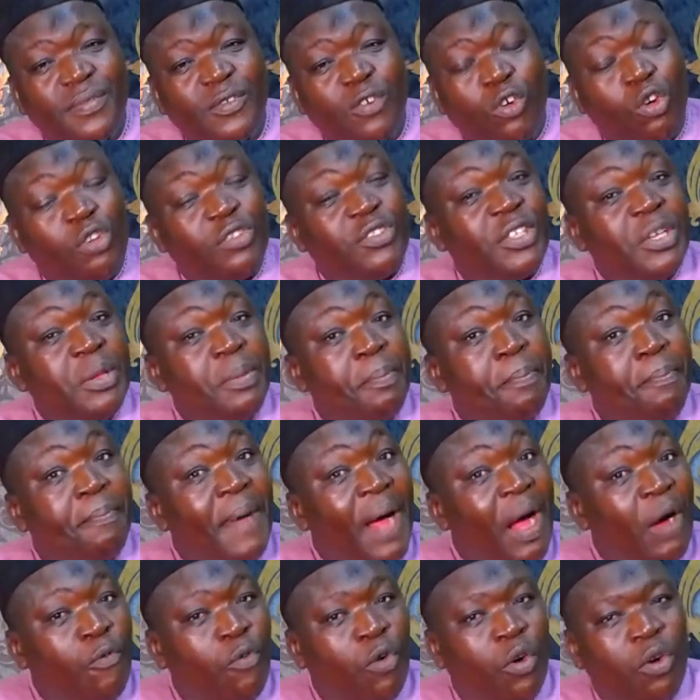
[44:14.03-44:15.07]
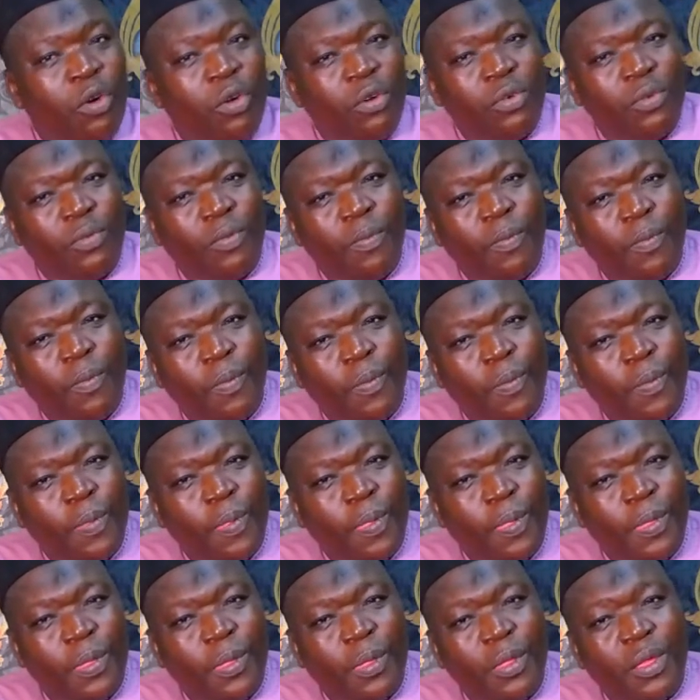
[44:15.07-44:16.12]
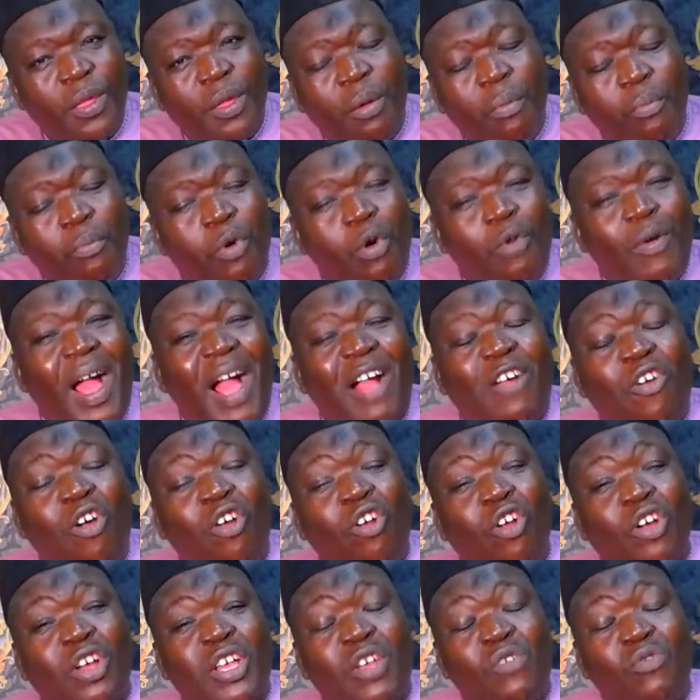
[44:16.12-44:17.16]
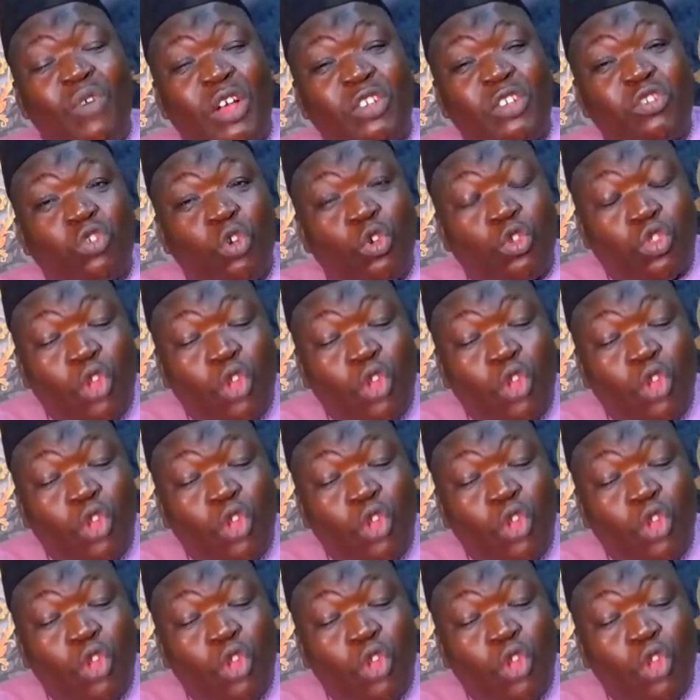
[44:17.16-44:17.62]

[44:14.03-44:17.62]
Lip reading: o tin ba won bo wa koran ki won so